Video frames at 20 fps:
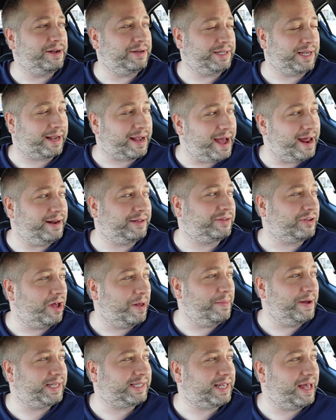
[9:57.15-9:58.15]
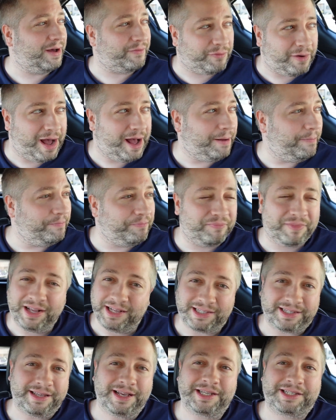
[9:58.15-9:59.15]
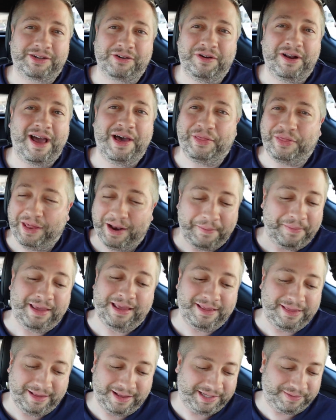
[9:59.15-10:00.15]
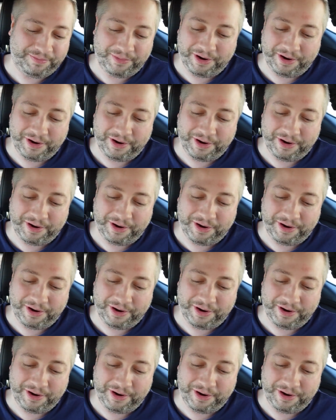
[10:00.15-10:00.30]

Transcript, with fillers: I kind of told myself, well, it's this or nothing. I'm eating this